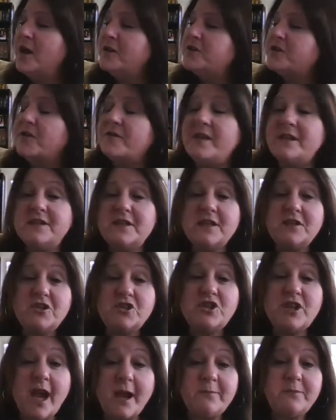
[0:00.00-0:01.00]
So this
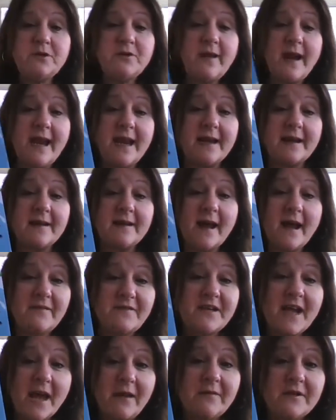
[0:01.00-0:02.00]
is chapter 8
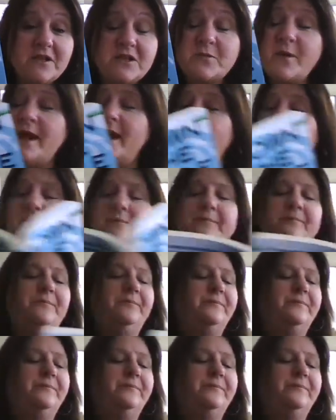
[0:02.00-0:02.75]
of Down the Swale.